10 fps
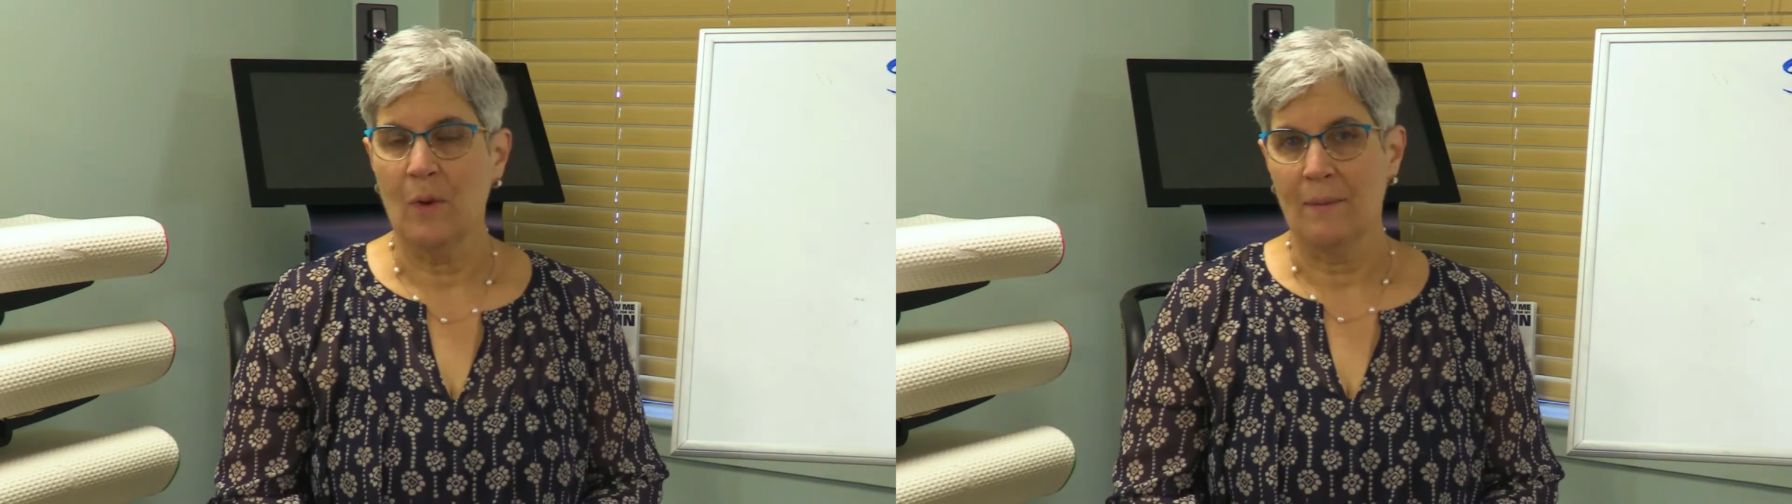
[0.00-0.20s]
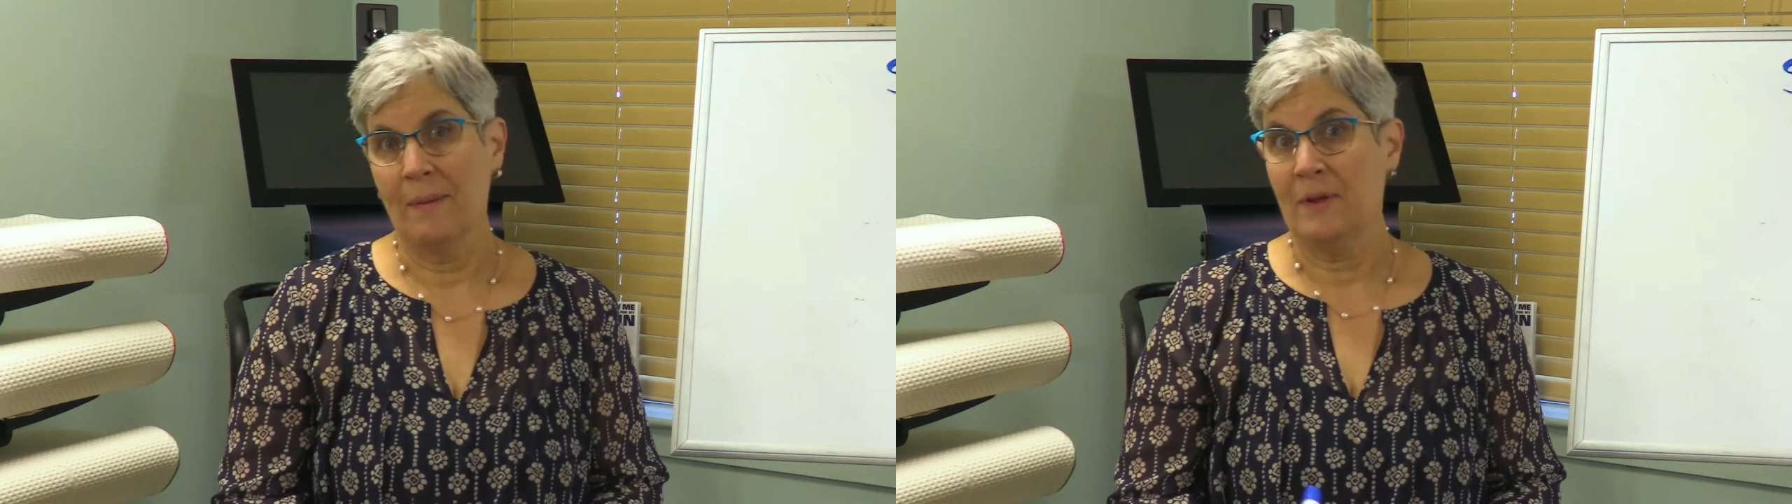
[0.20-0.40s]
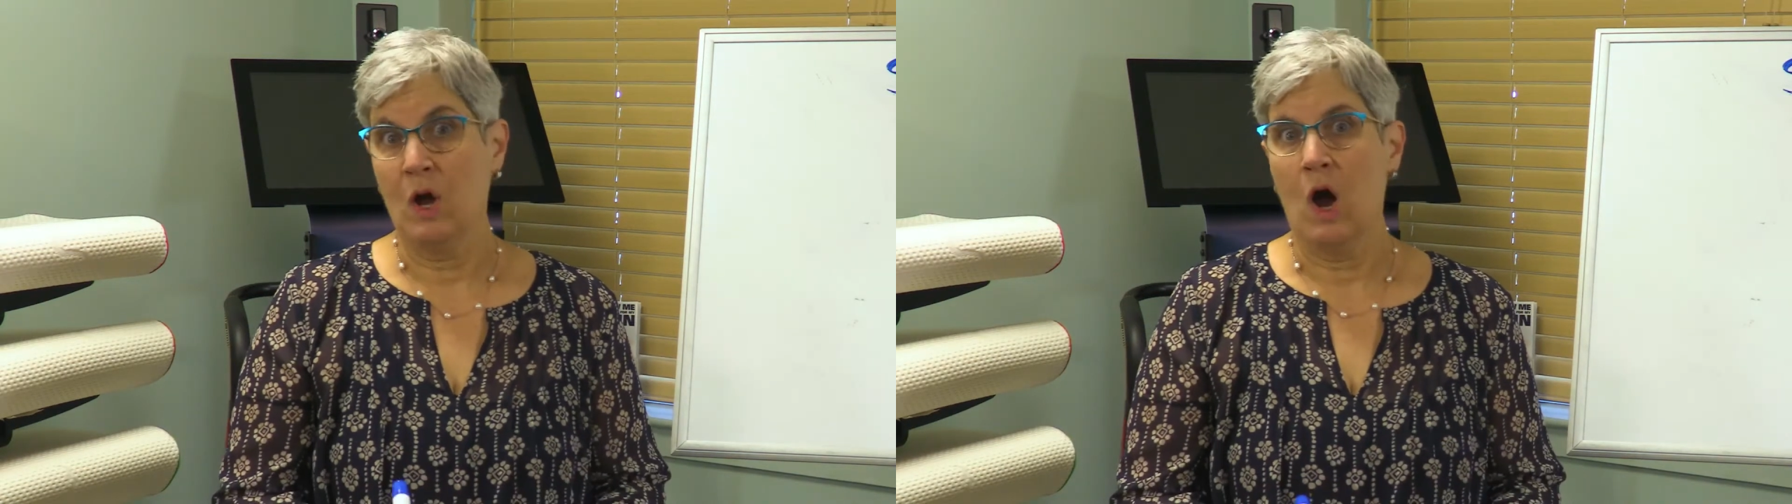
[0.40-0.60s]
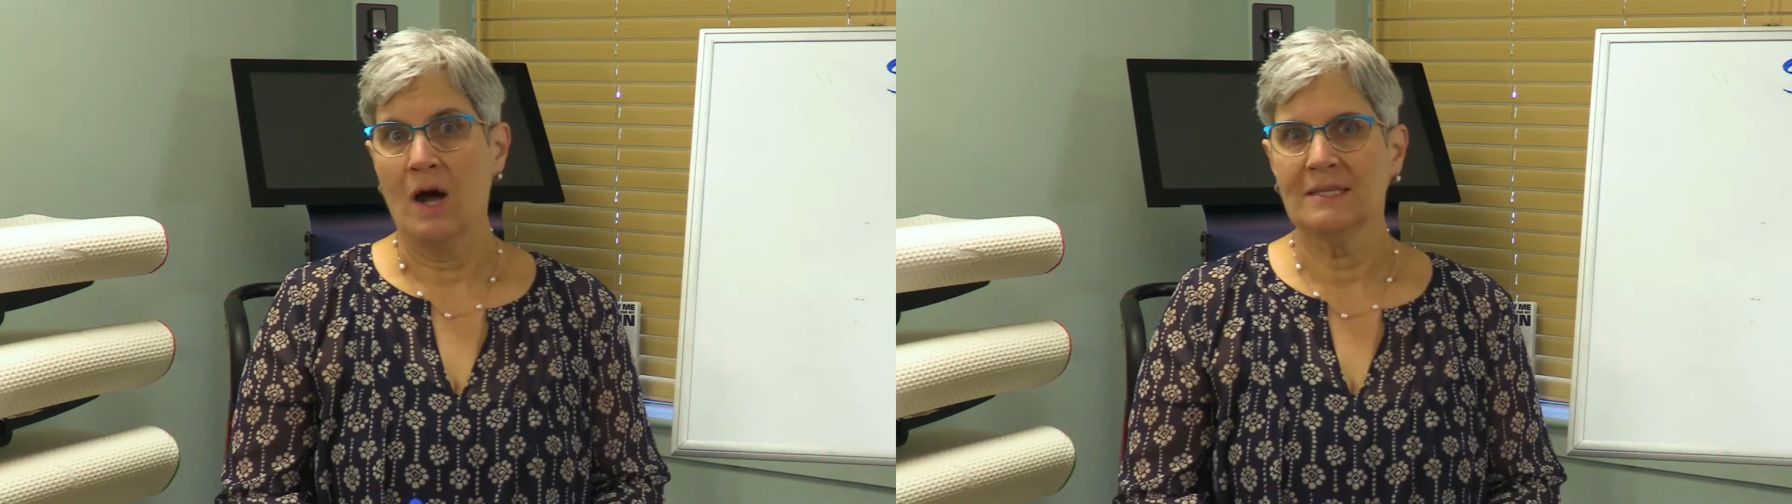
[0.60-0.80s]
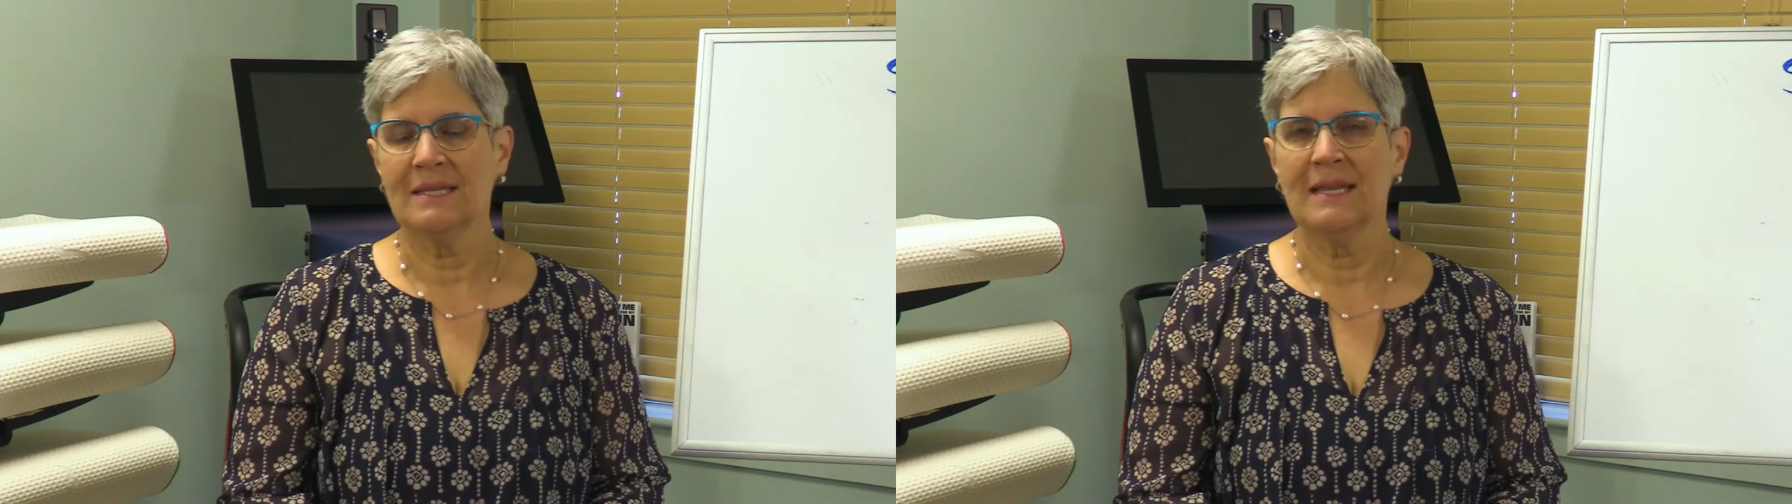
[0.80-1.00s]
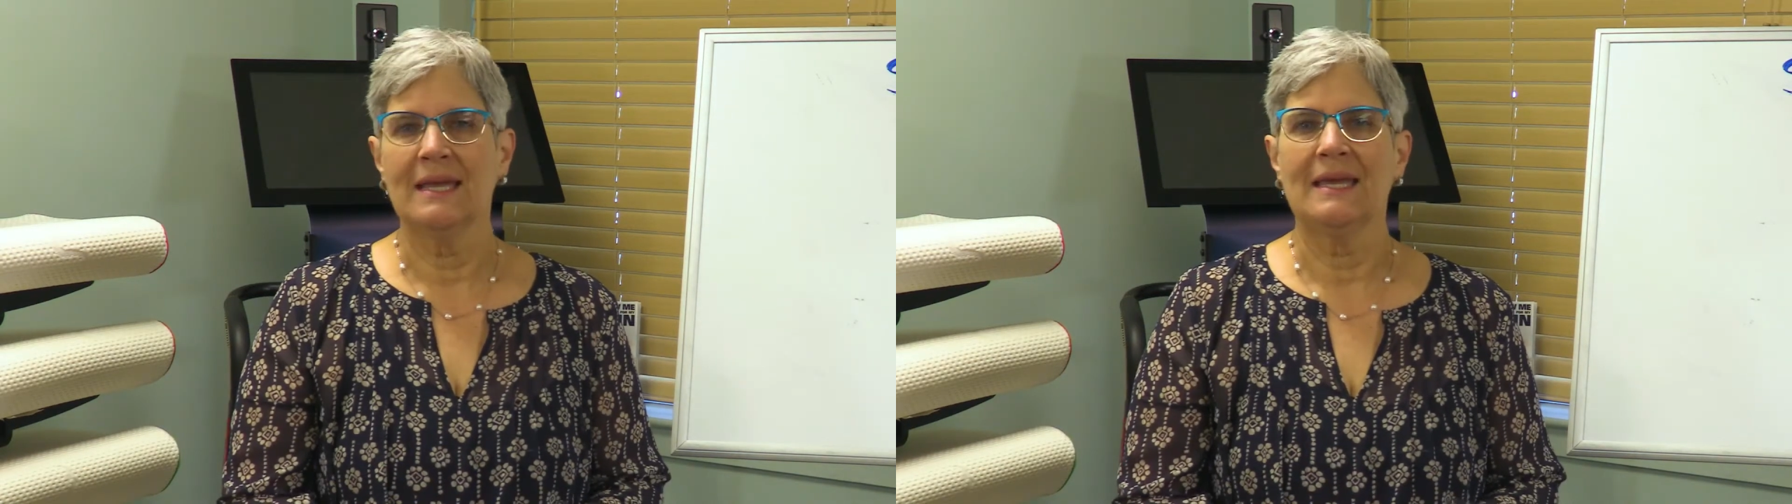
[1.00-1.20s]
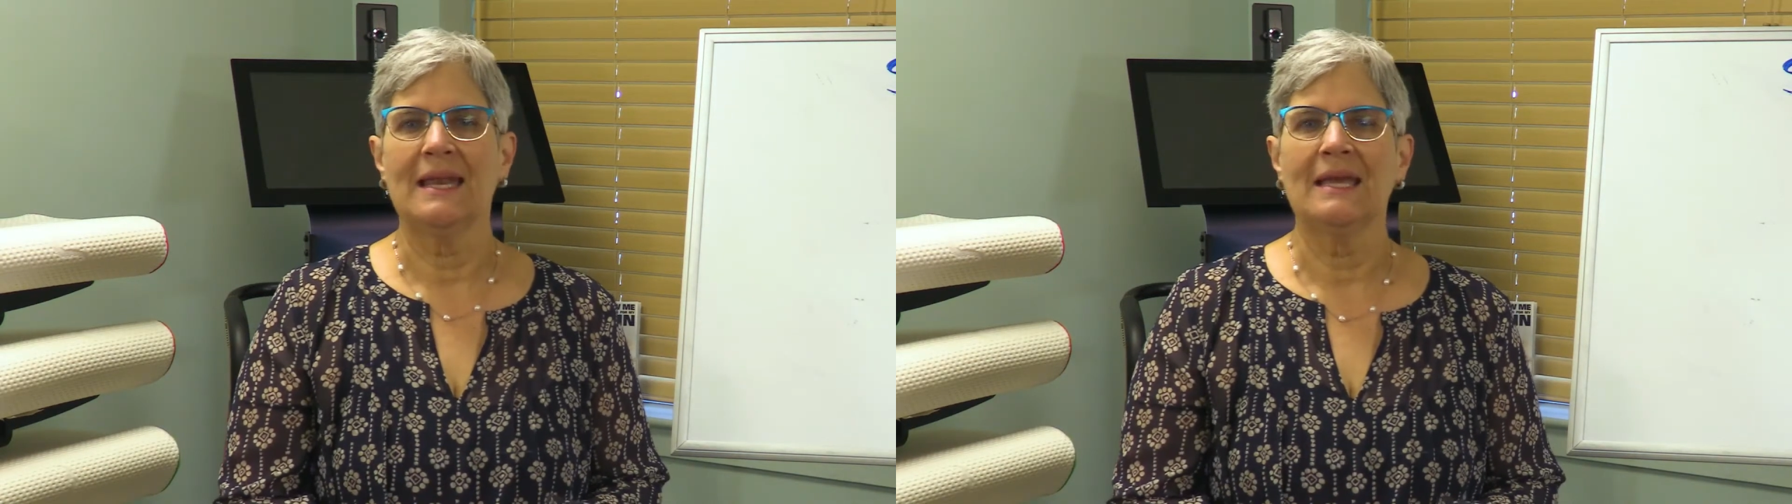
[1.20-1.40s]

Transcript: what might be causing it,